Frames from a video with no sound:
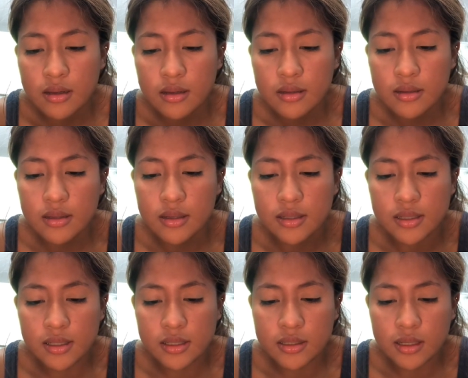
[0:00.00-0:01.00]
this
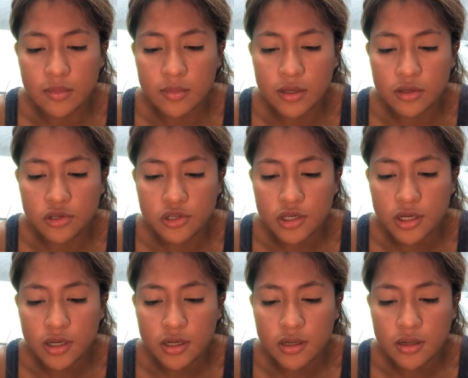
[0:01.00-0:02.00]
doesn't tell me a
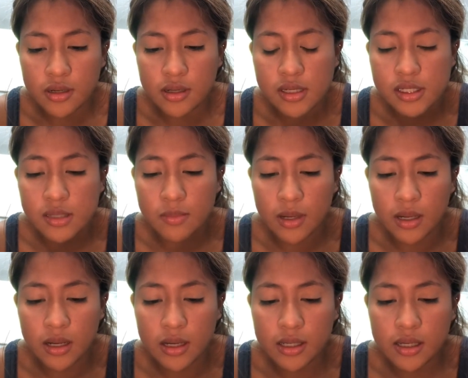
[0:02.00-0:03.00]
shade. It's the
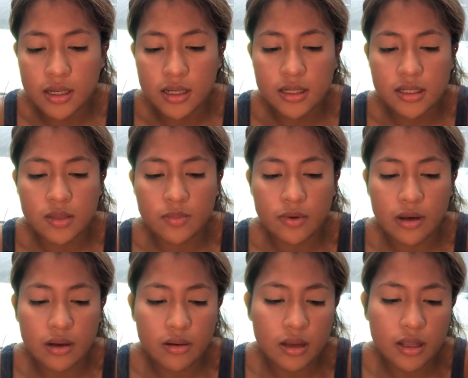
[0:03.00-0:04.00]
Milani Easy
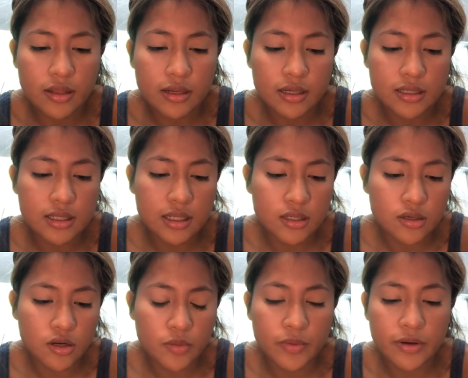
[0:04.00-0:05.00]
Brow. I think it's like
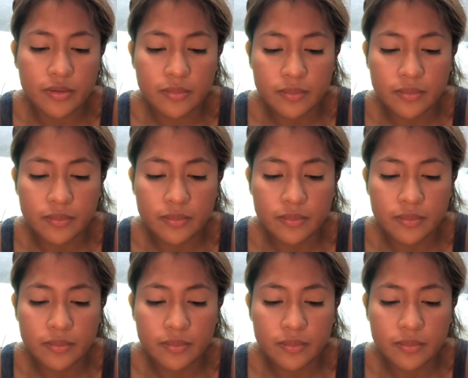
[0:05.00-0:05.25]
dark brown.